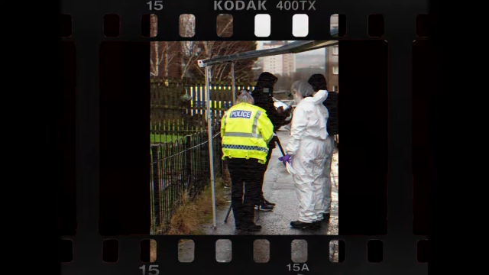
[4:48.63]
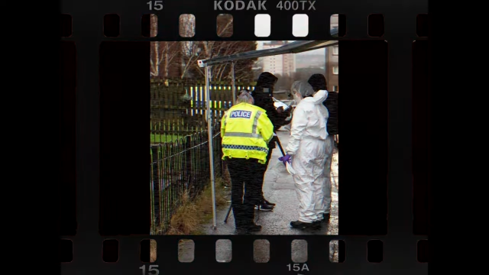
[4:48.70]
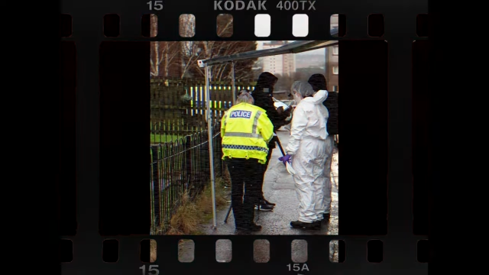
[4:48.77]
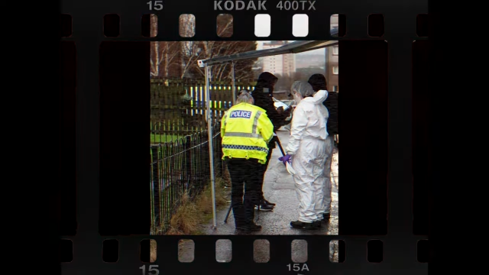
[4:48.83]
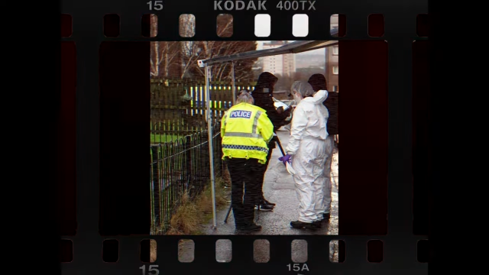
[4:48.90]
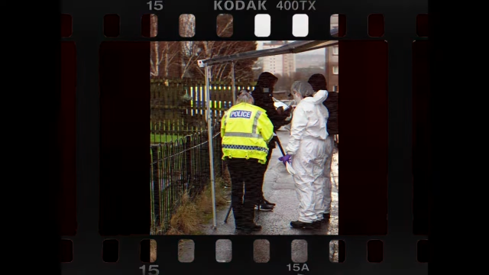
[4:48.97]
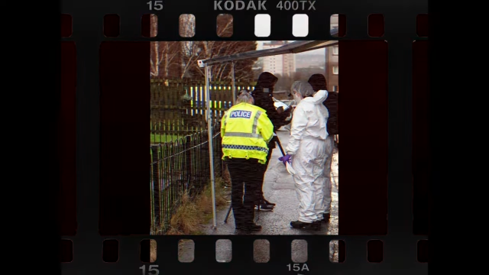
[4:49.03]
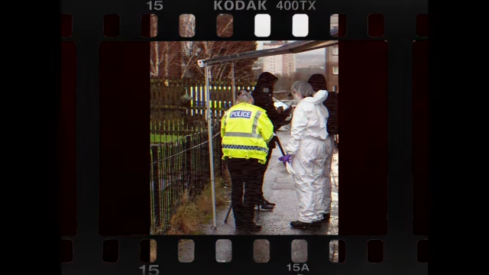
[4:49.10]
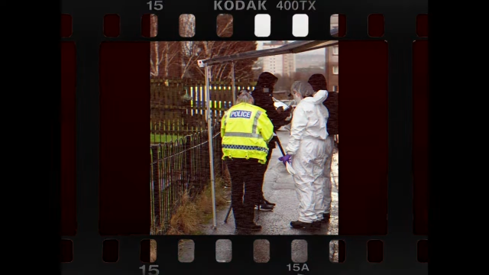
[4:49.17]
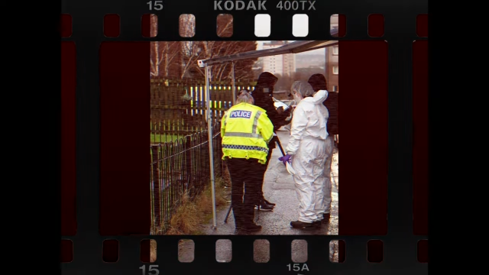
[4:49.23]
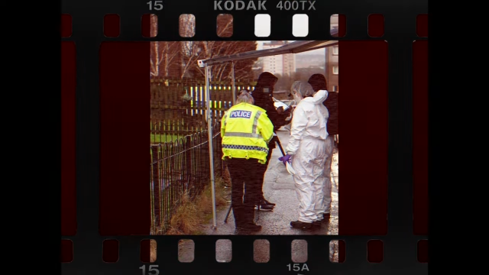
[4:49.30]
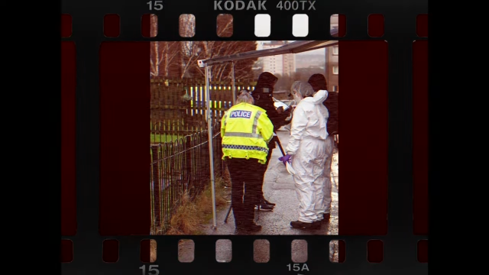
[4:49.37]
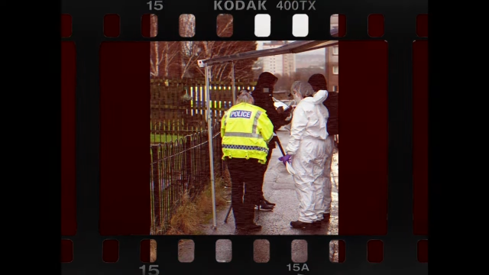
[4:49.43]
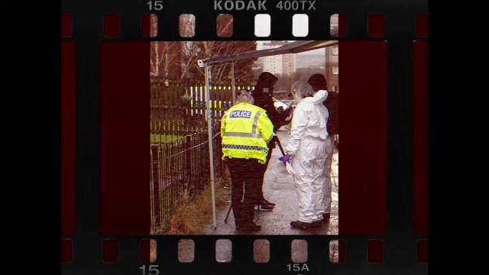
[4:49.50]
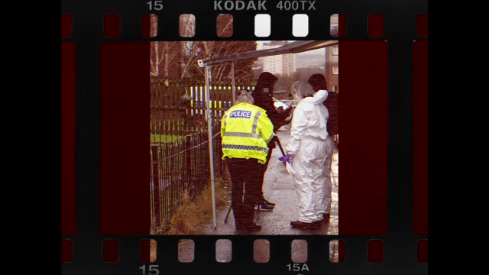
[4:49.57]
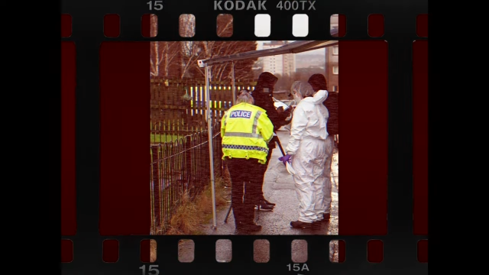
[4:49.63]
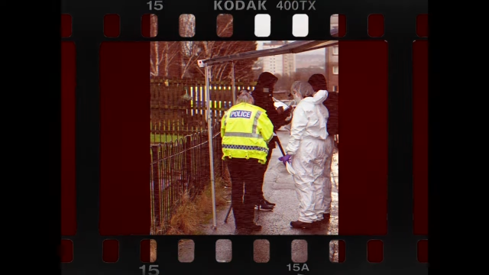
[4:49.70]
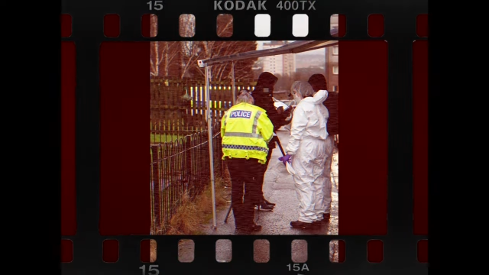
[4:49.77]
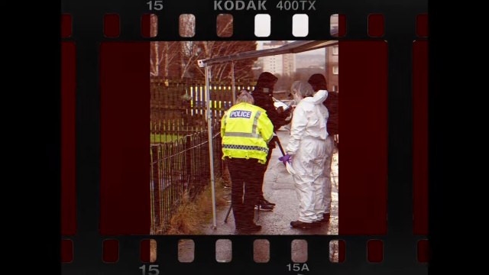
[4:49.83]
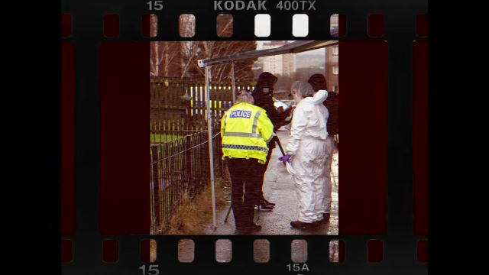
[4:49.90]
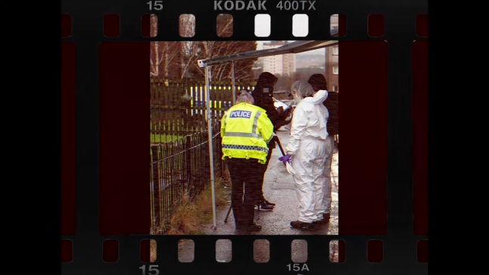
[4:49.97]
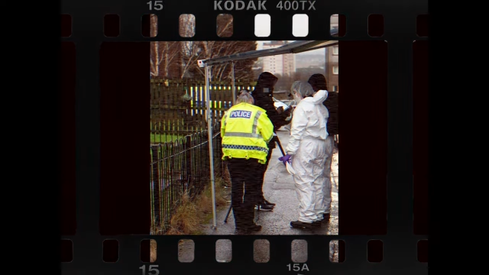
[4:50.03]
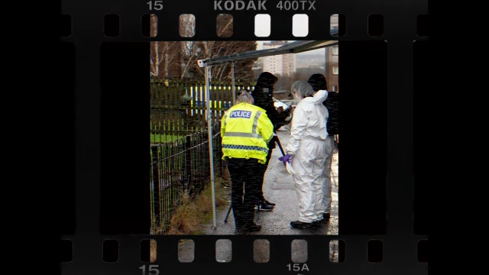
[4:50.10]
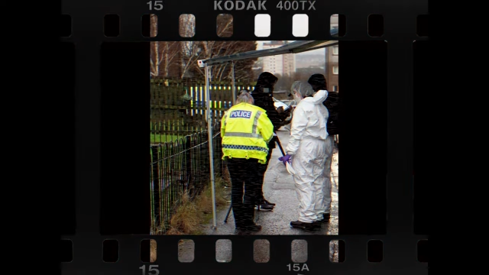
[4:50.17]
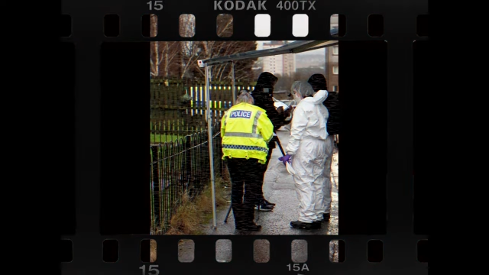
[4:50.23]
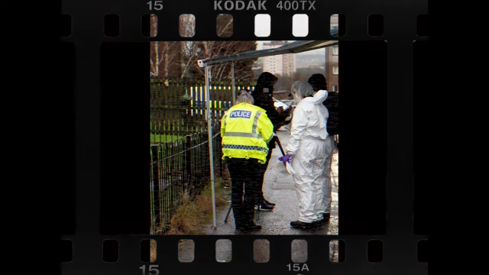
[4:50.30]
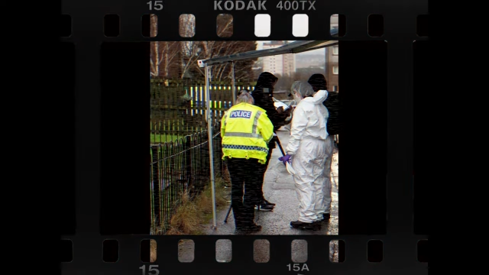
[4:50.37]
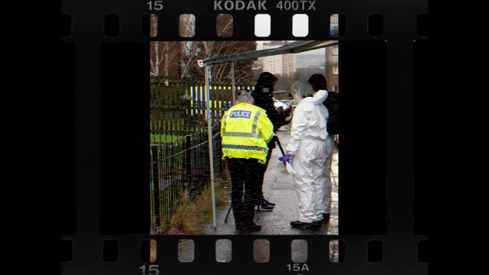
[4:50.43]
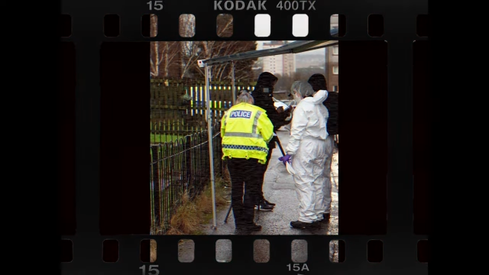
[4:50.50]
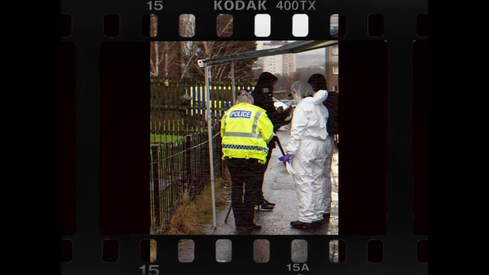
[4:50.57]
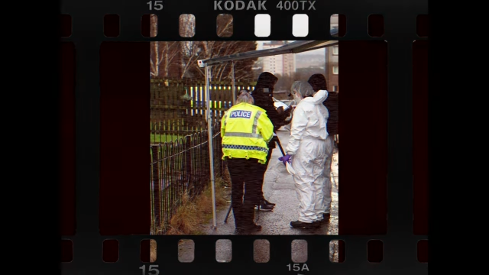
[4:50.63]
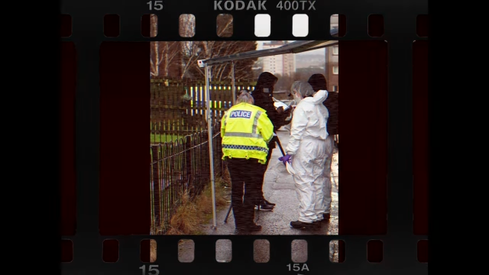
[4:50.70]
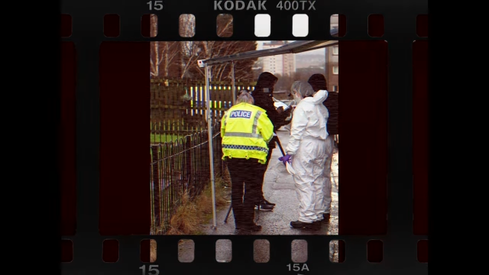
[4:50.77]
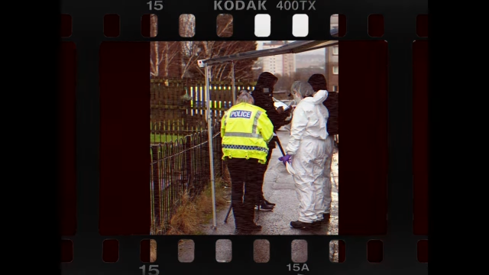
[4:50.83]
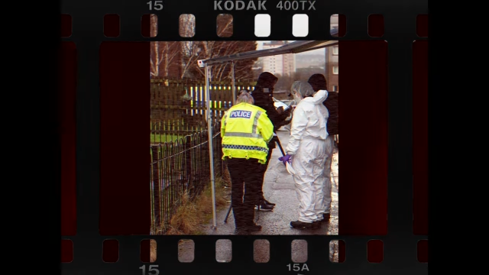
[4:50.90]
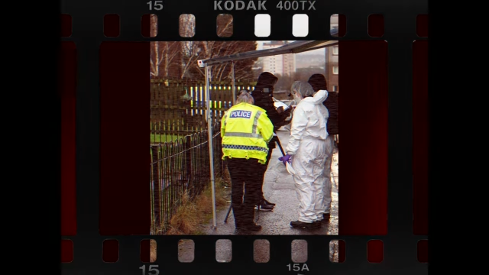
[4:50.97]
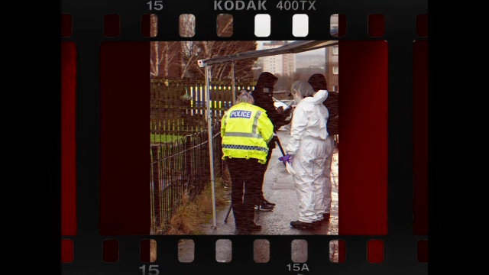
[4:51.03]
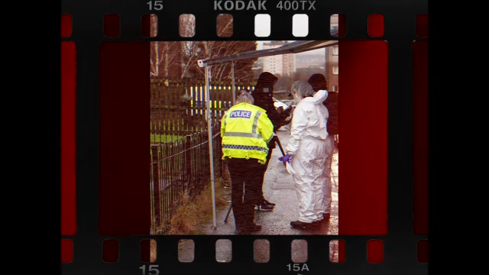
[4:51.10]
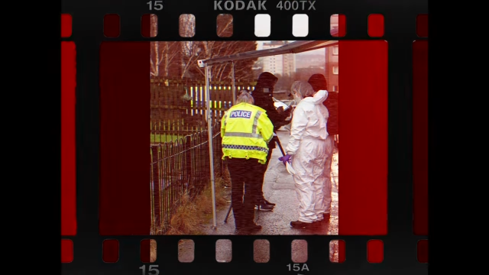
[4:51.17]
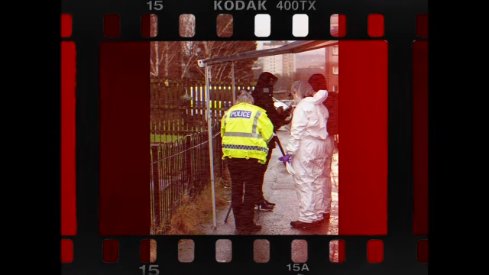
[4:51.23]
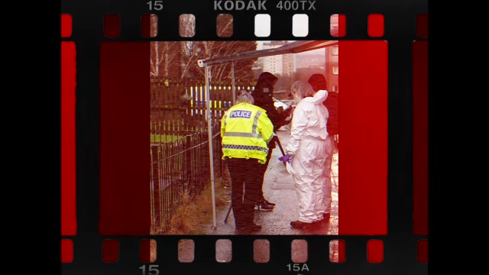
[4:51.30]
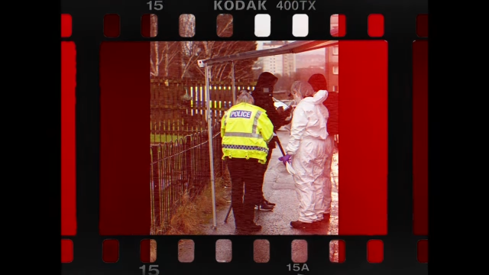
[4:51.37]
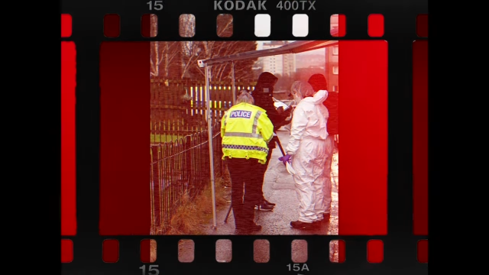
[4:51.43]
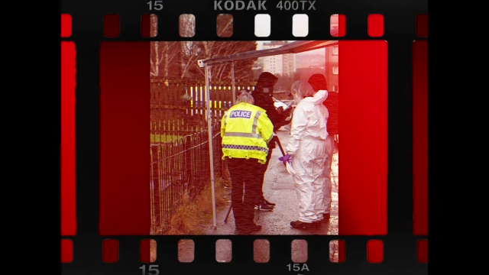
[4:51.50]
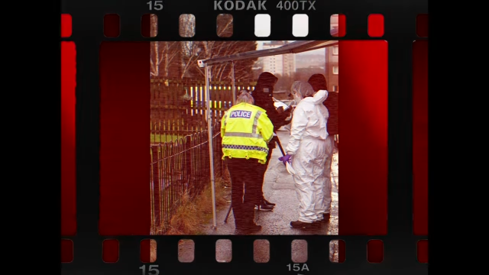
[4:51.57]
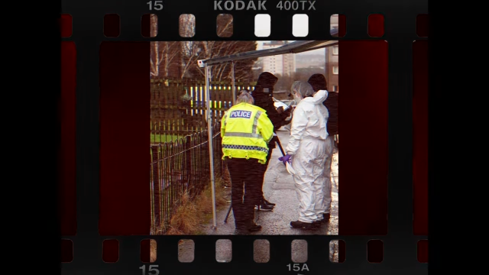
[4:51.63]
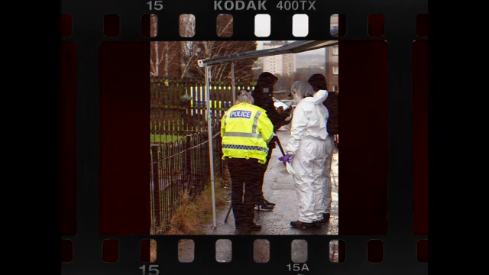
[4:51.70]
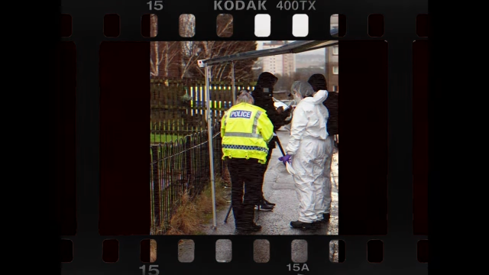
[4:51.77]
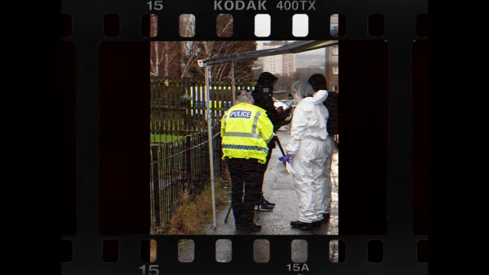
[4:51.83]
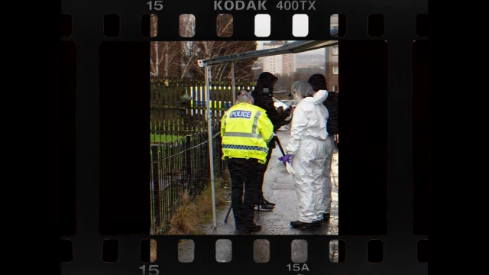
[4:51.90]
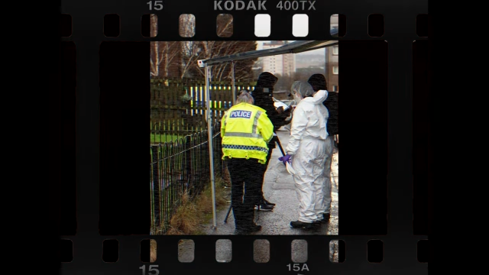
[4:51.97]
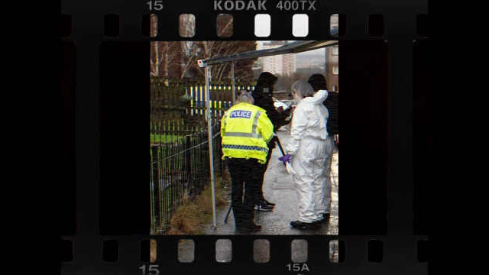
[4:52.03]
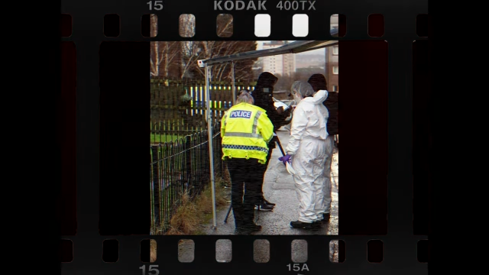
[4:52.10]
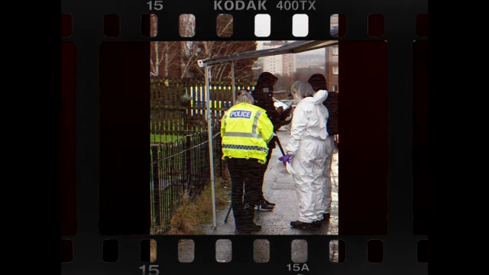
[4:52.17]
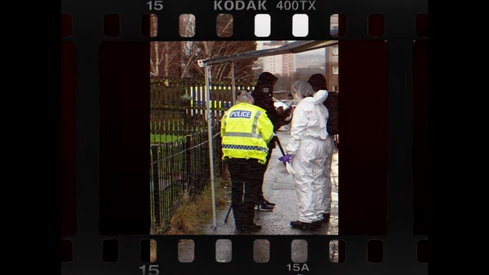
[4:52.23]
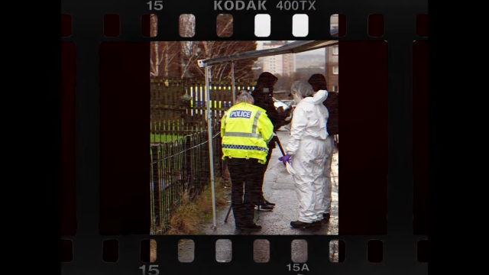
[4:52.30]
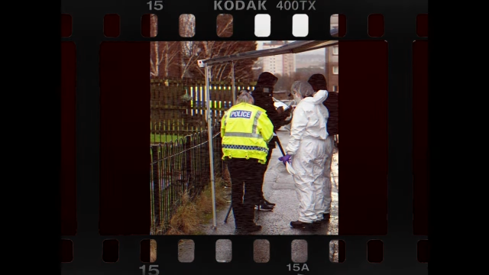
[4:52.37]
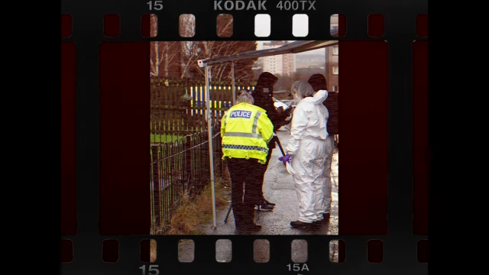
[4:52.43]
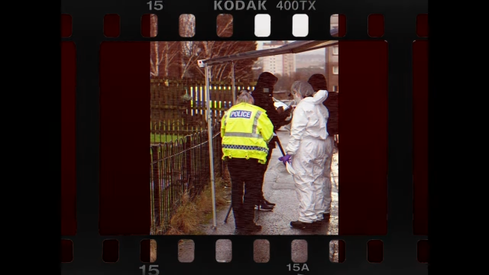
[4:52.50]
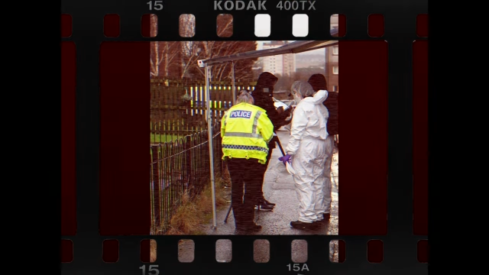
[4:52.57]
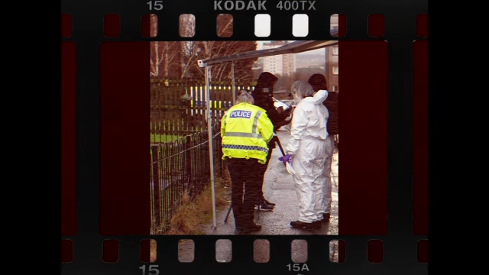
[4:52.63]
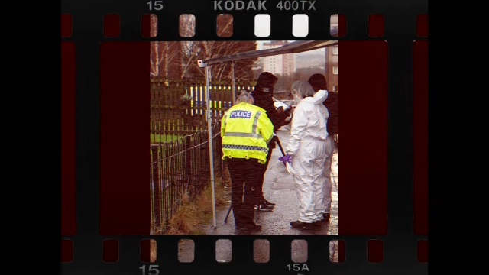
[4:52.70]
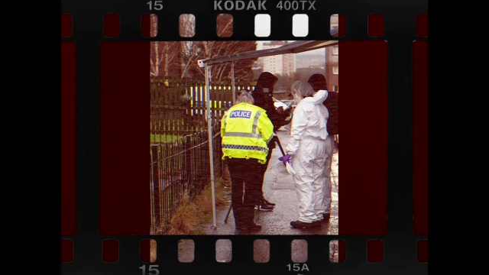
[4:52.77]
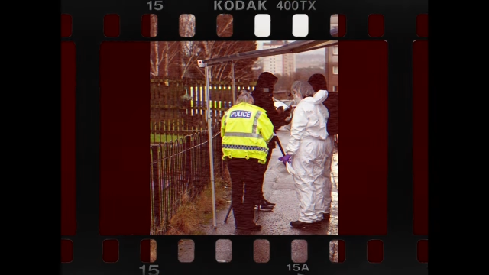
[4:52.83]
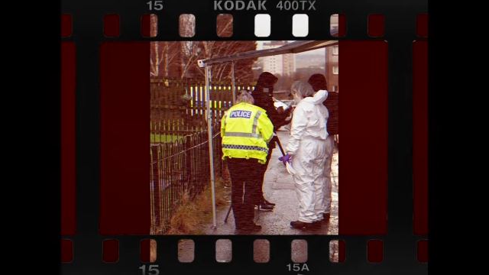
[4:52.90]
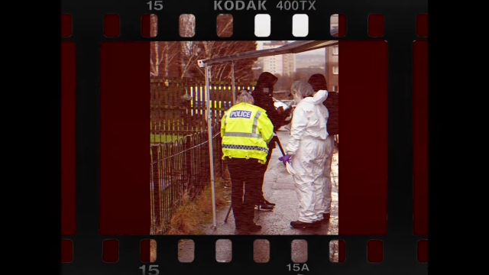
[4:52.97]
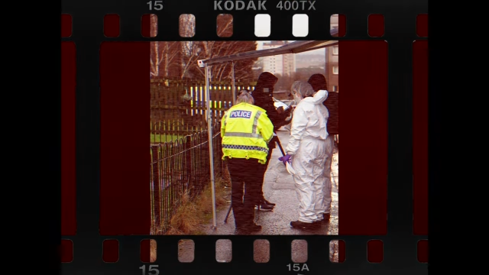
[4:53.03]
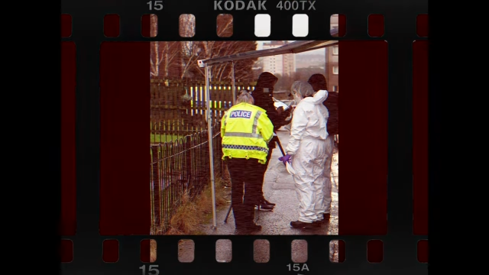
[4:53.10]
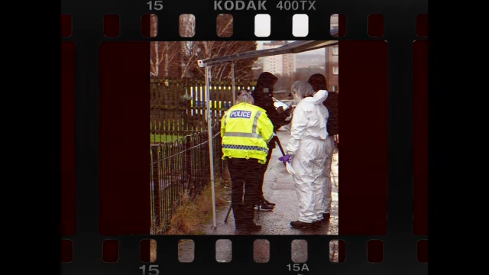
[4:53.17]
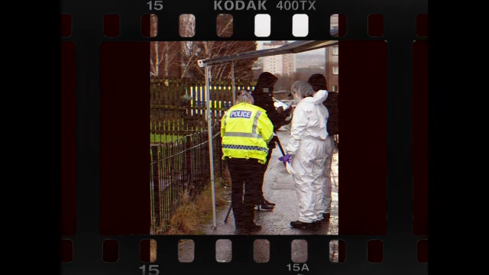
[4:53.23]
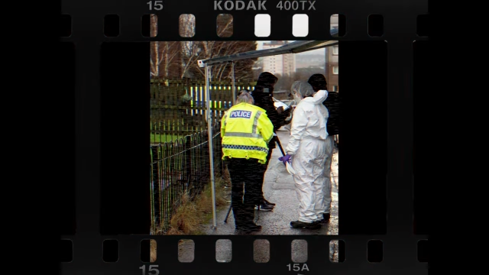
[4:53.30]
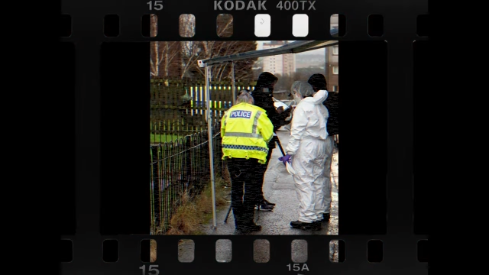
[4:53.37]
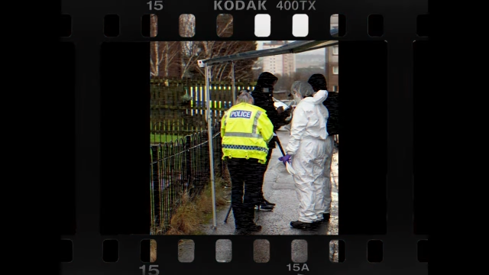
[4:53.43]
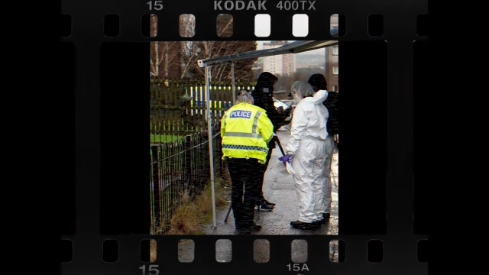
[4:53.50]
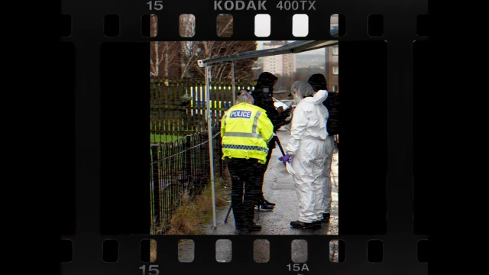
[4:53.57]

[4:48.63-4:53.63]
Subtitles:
No face is visible, so there are no lips to read.